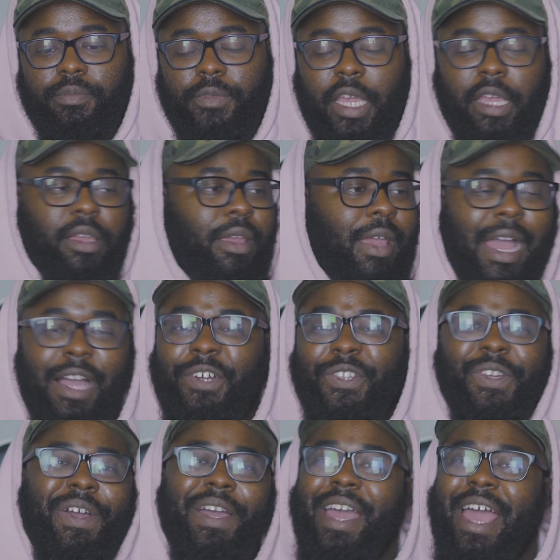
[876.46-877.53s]
yeah, I don't
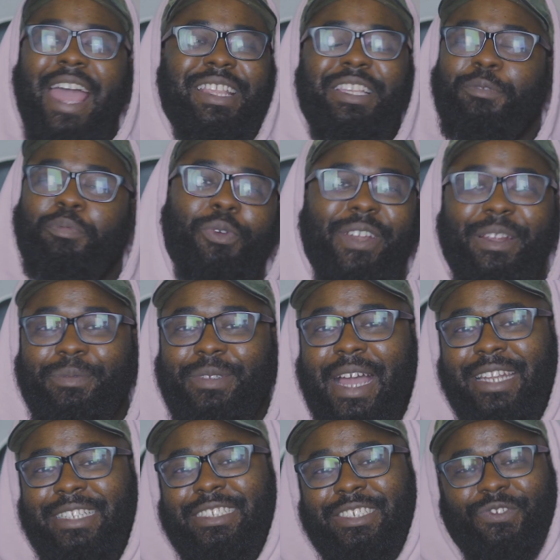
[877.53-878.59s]
know. At this point, I'm
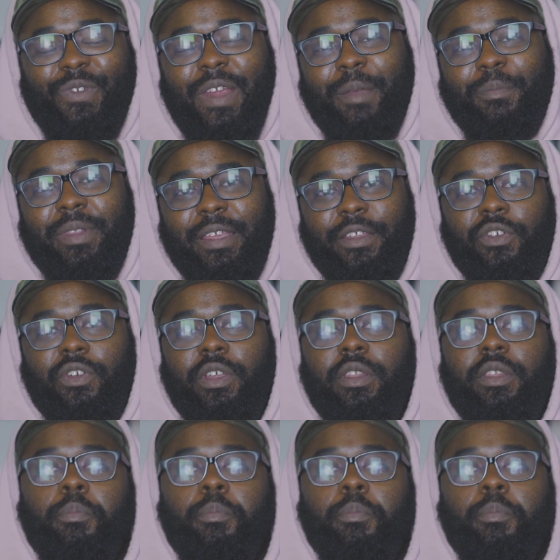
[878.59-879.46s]
kind of just rambling on.